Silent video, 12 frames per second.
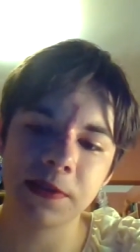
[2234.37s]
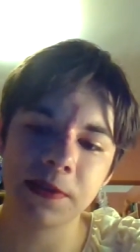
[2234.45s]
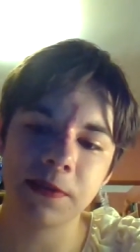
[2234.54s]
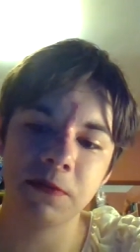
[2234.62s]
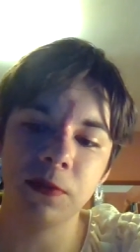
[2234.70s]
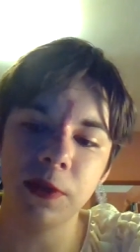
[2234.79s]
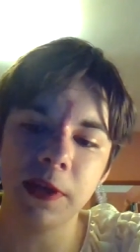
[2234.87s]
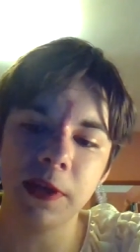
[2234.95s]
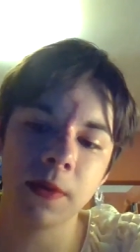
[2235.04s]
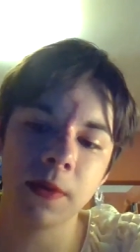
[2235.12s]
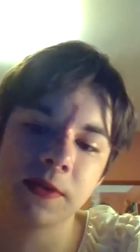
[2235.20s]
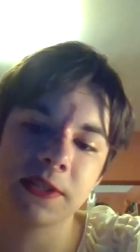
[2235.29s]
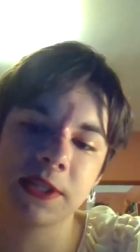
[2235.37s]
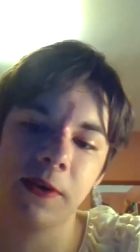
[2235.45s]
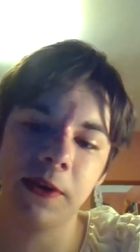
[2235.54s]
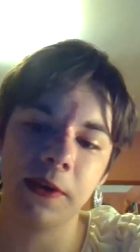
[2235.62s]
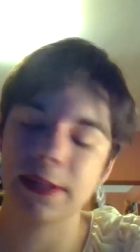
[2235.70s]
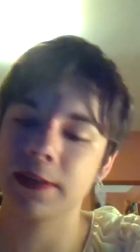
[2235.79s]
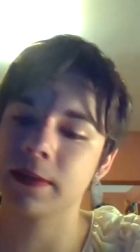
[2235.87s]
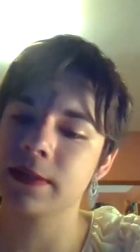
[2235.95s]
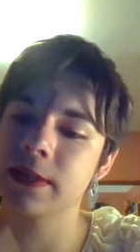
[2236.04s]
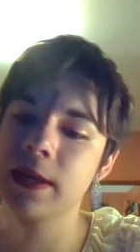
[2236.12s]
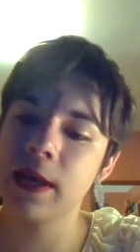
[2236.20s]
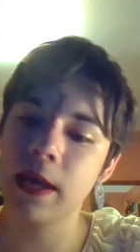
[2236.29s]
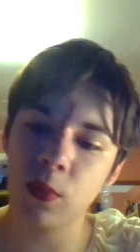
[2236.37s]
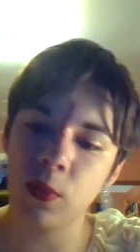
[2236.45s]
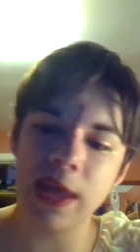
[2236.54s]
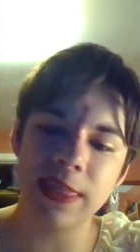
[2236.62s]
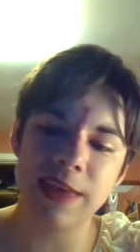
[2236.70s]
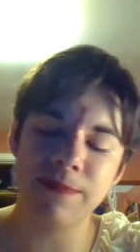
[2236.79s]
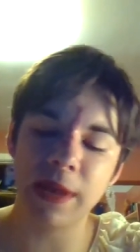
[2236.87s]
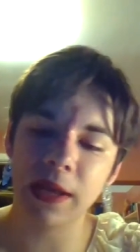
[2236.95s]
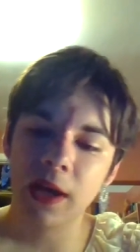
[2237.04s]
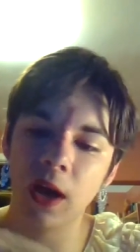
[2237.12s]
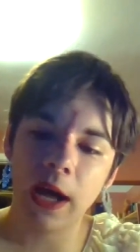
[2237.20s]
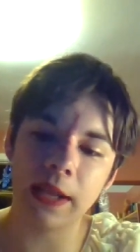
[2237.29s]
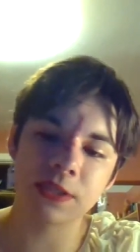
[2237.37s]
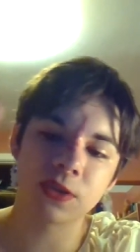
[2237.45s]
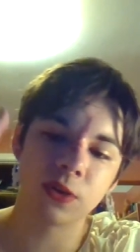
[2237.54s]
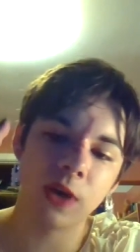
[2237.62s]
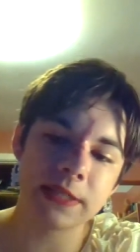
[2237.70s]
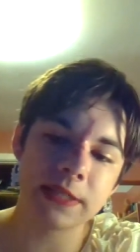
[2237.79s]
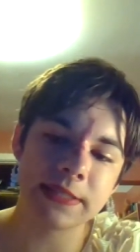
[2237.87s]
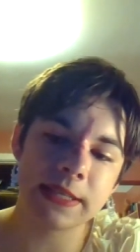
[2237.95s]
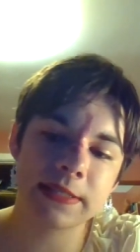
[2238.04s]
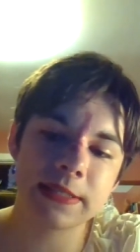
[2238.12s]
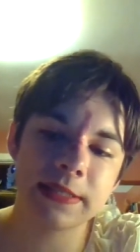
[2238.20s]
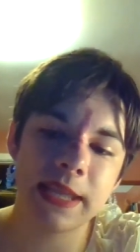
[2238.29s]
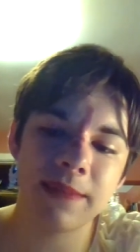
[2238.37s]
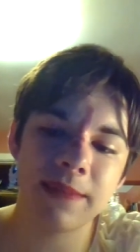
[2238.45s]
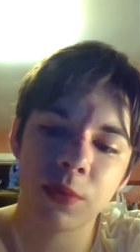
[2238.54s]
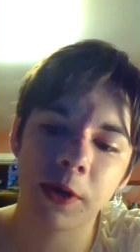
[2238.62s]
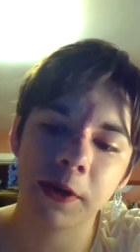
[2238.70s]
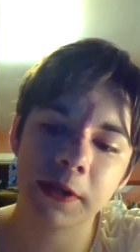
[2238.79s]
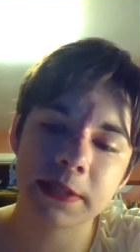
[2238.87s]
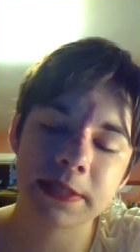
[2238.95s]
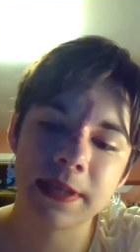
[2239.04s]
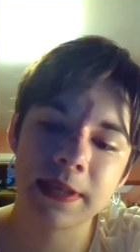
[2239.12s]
If you look at most serial killers, the way they've been caught is crossing state borders.